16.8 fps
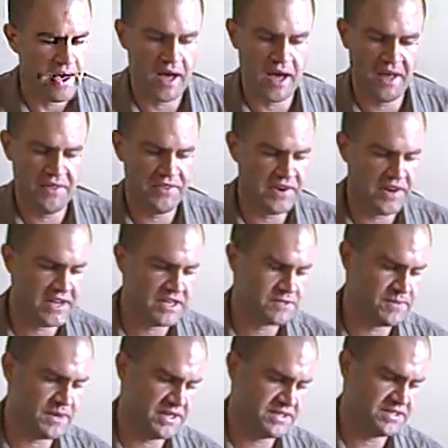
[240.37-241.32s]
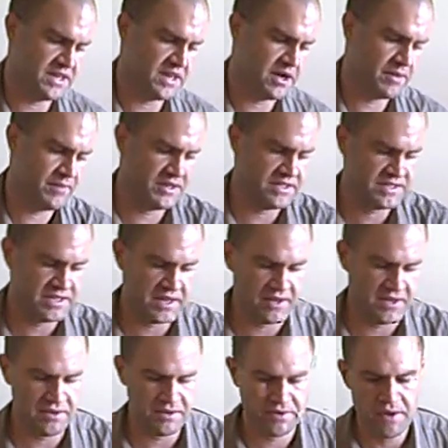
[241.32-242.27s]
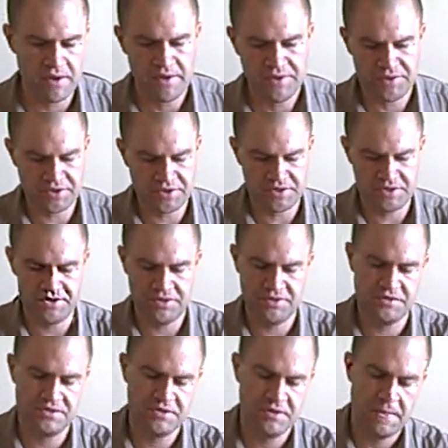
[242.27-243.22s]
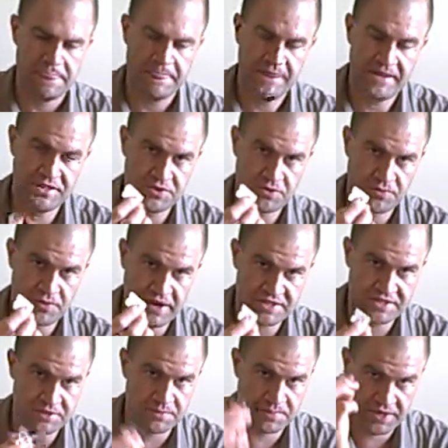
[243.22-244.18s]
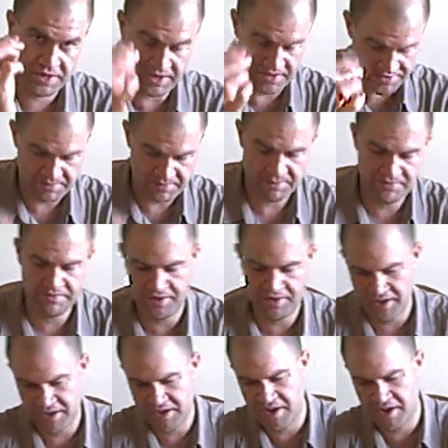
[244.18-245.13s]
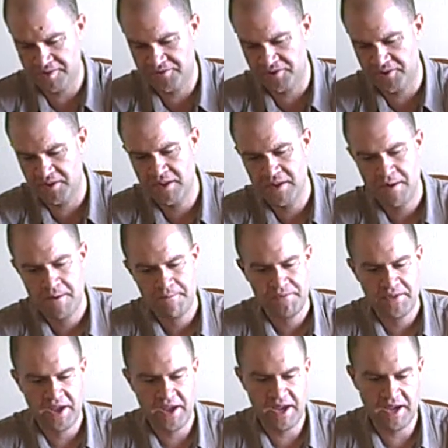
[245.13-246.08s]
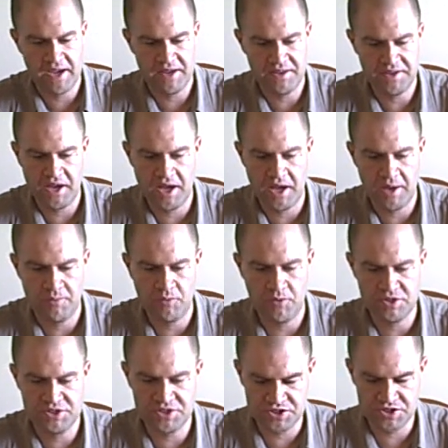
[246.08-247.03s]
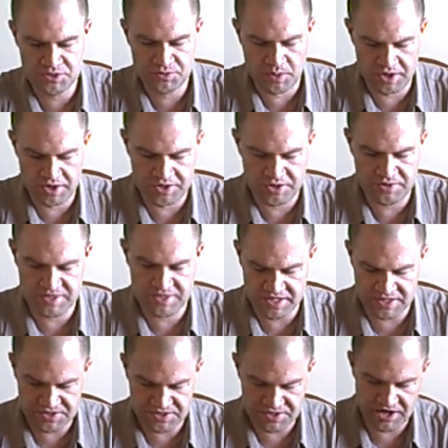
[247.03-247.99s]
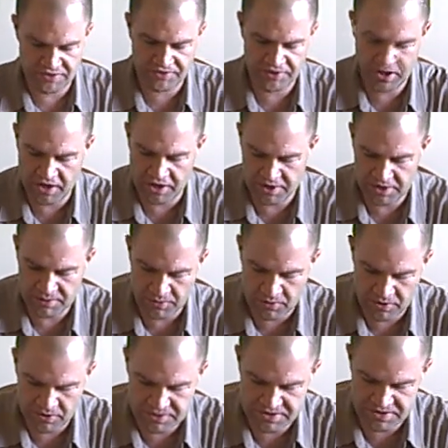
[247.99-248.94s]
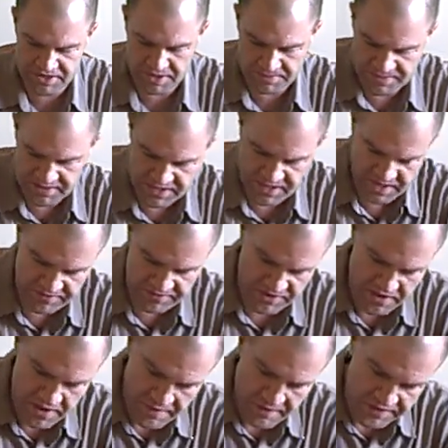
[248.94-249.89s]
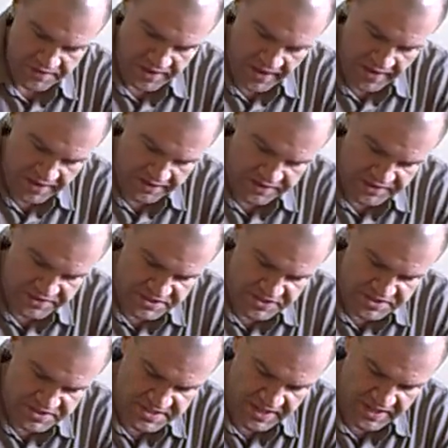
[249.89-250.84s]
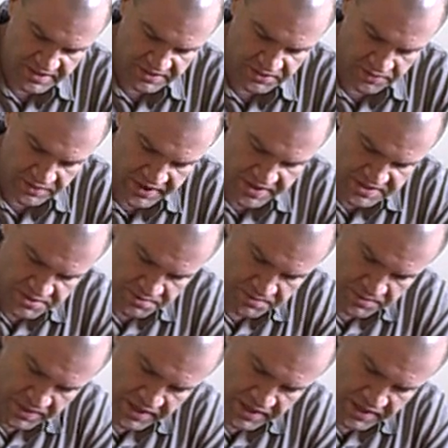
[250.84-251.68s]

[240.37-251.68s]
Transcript: the next best thing I'm gonna tell you you can use is a razor blade. Very careful, and what you just wanna do is get yourself a cutting board, something safe, and then just take the razor